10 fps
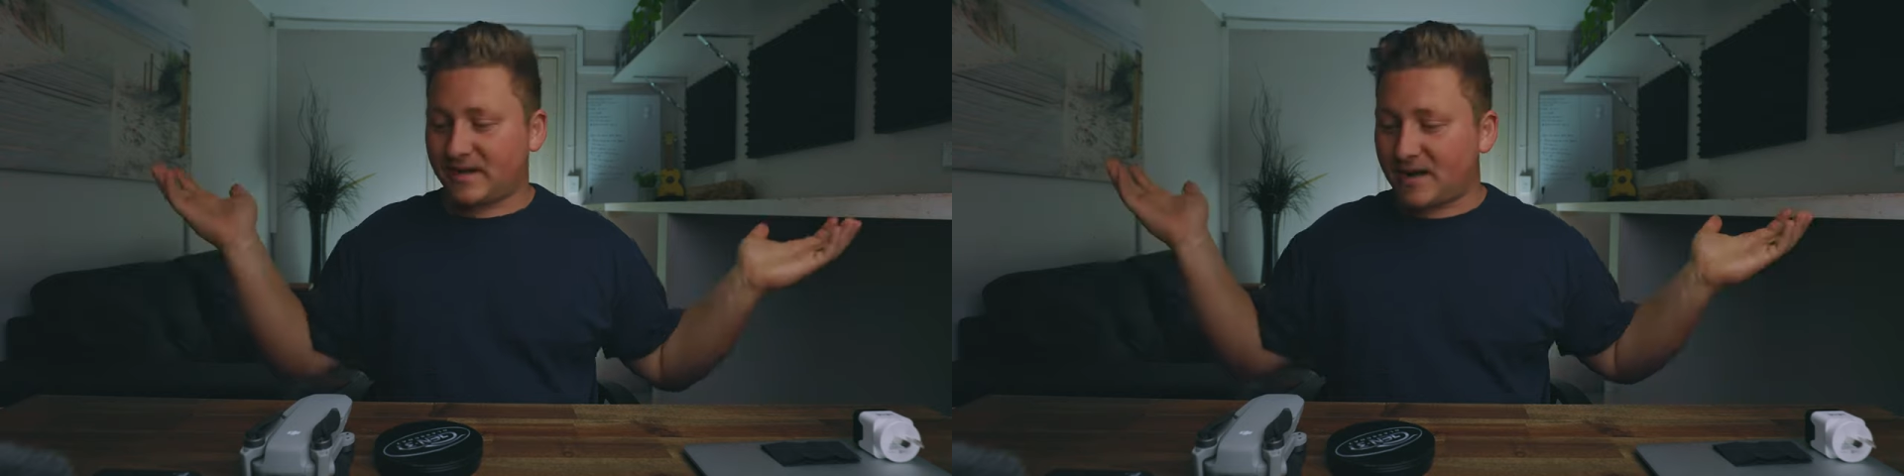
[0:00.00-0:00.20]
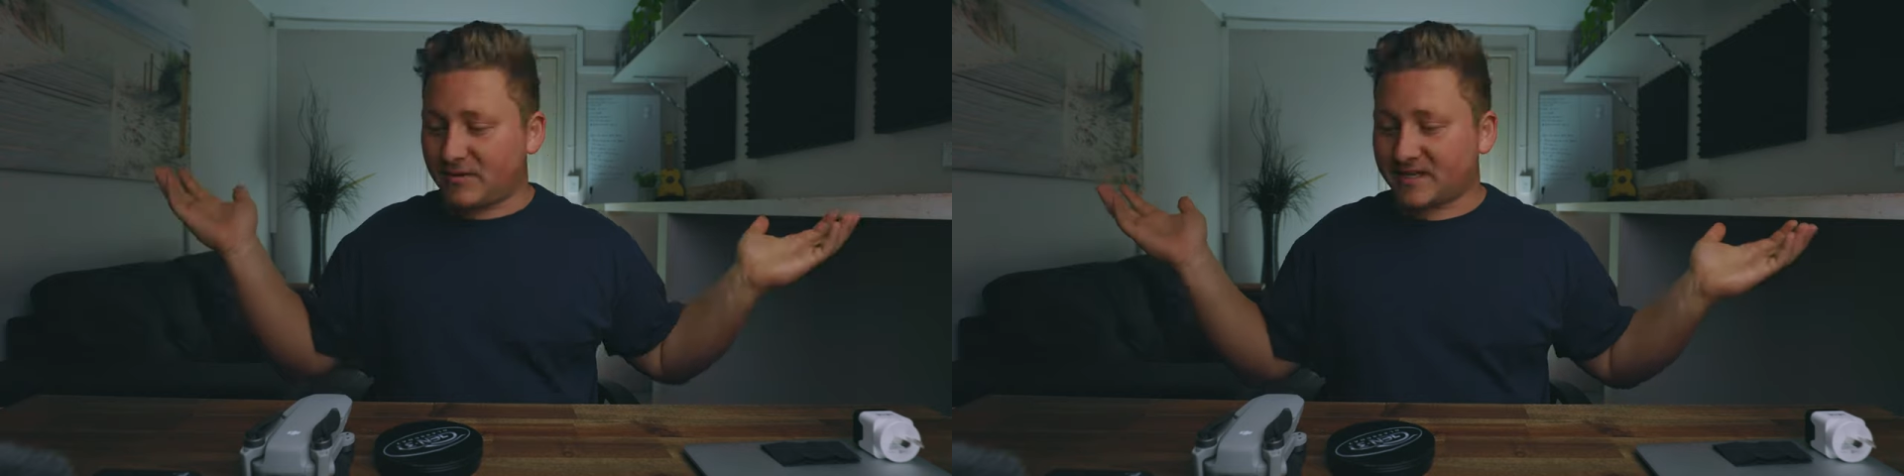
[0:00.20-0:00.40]

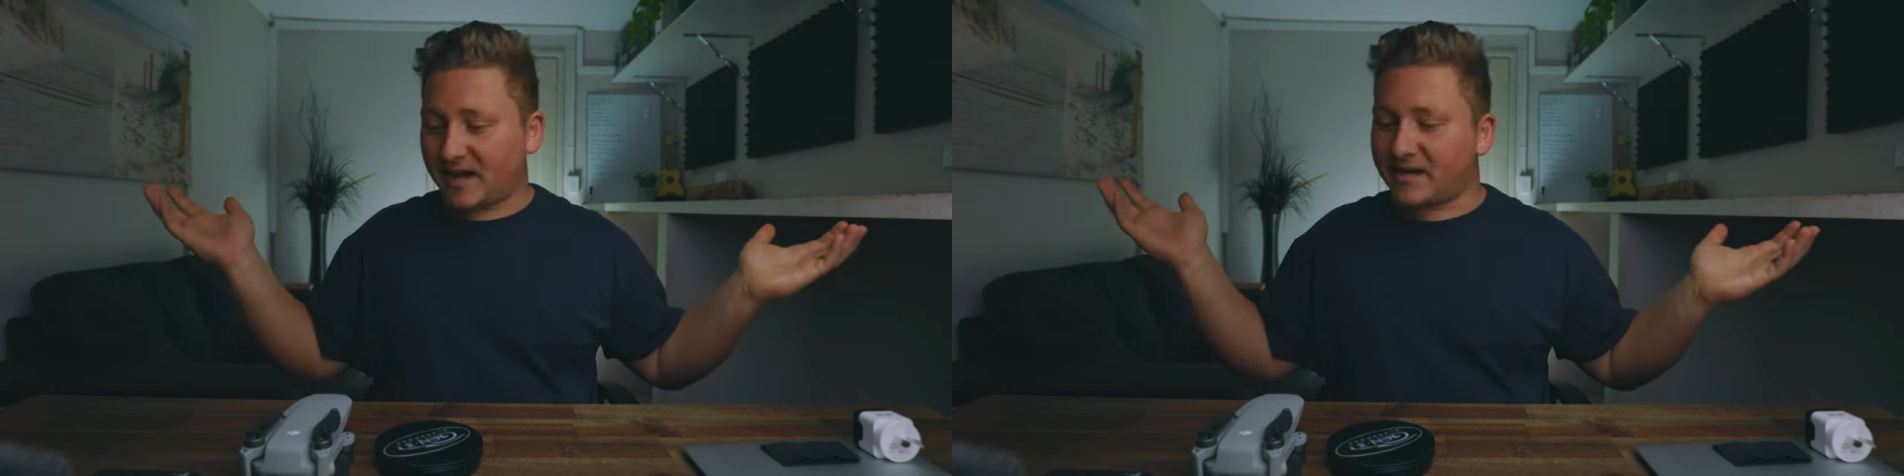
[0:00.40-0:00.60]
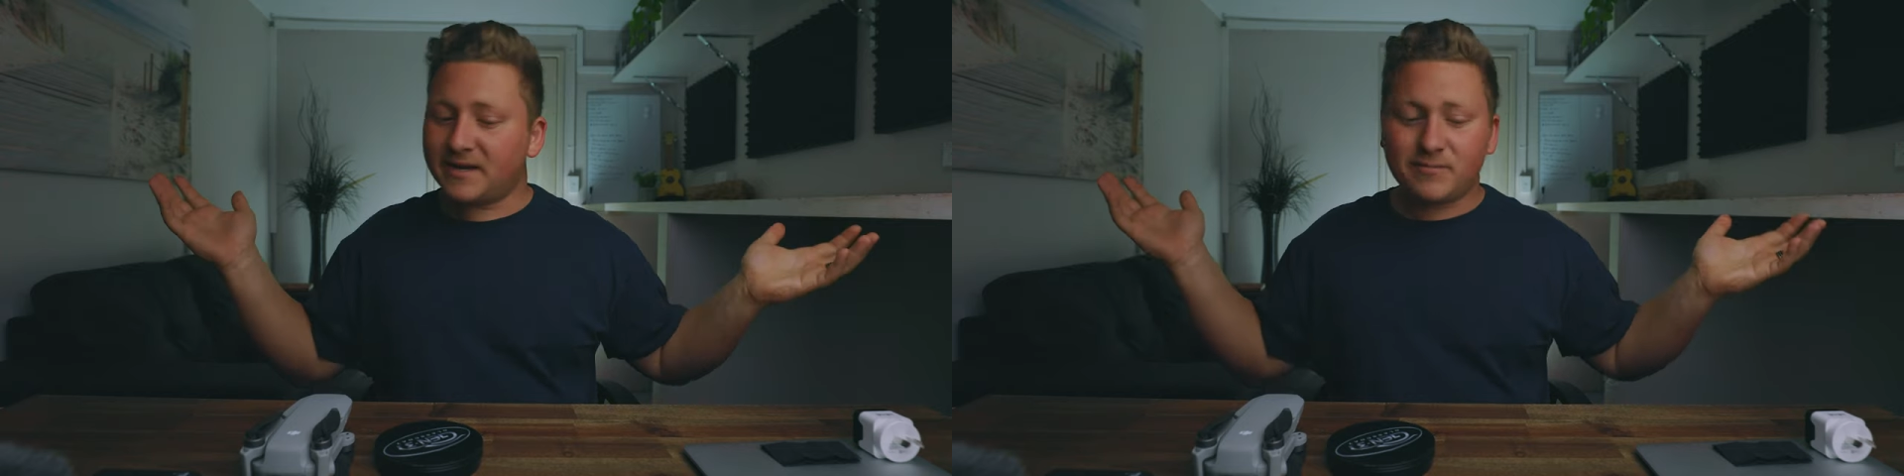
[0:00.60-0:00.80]
I'm
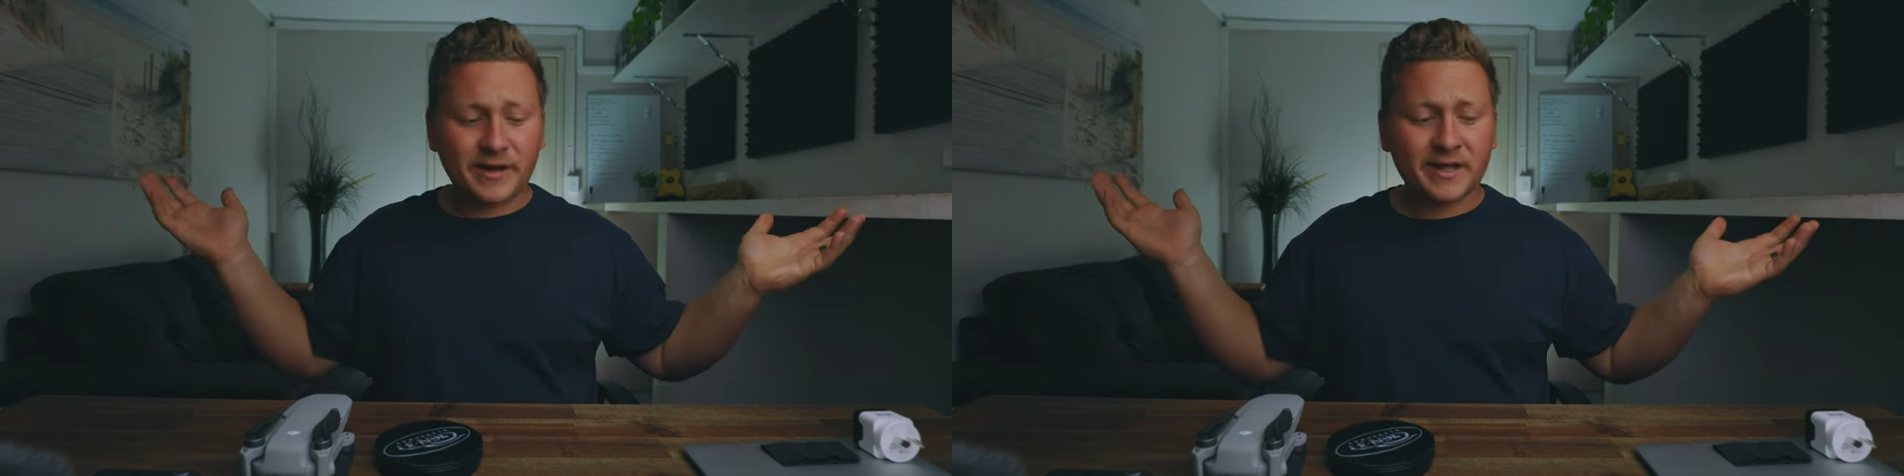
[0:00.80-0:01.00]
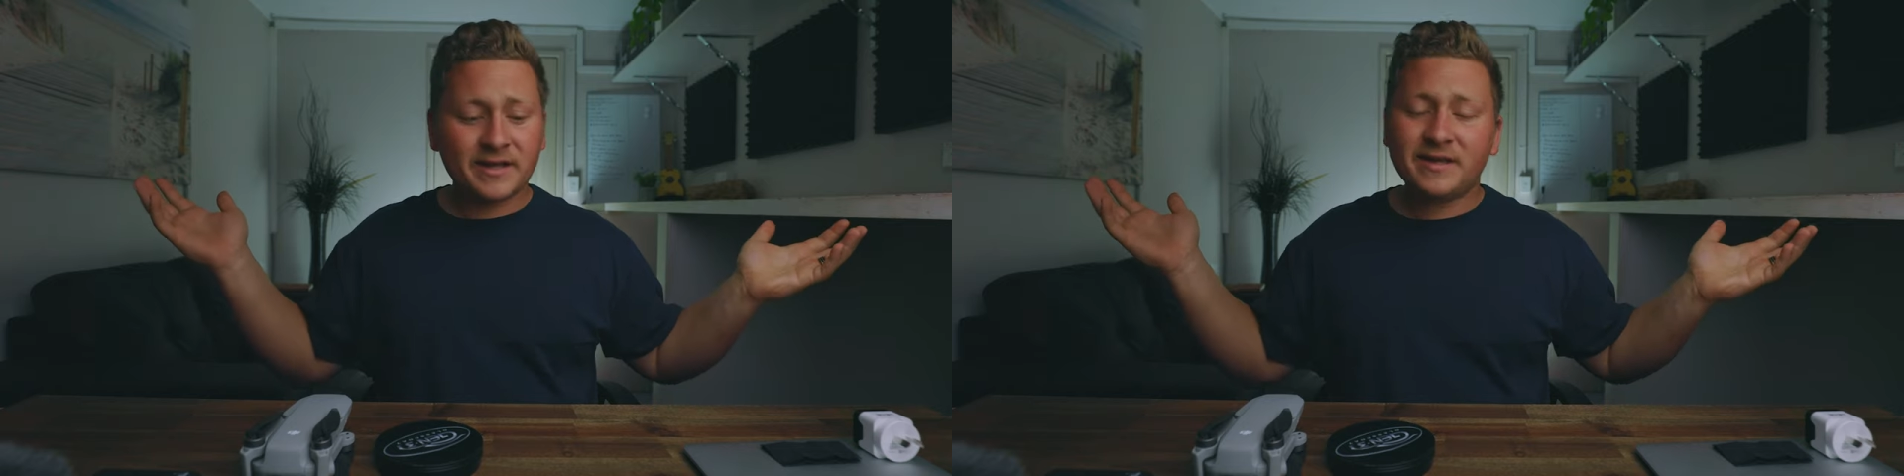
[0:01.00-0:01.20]
excited,
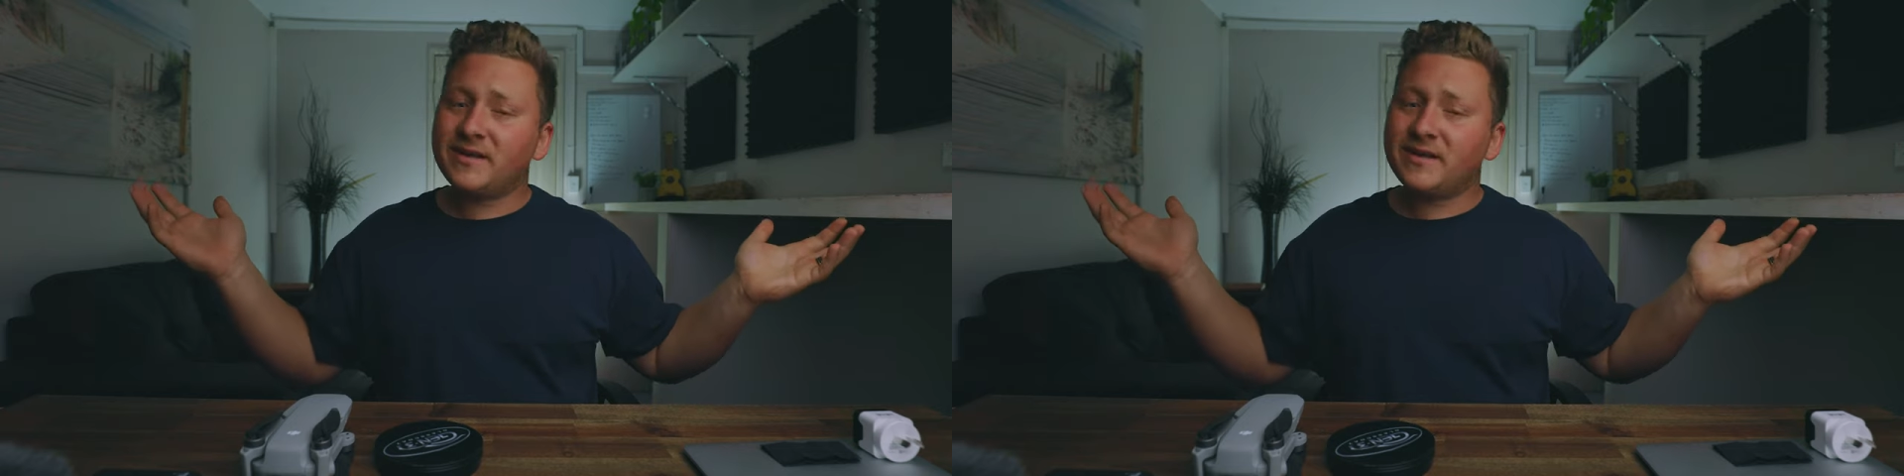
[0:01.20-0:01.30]
but